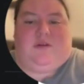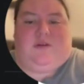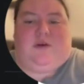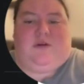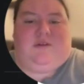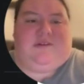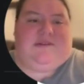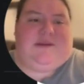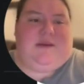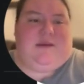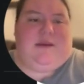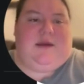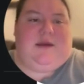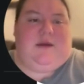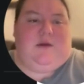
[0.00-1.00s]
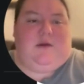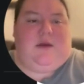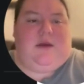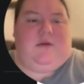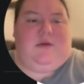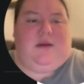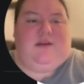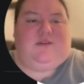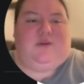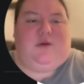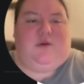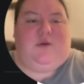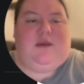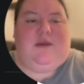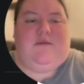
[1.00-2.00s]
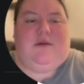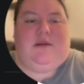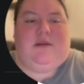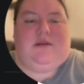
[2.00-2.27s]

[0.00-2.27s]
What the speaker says: Oh, it's 10K. Okay, great. So even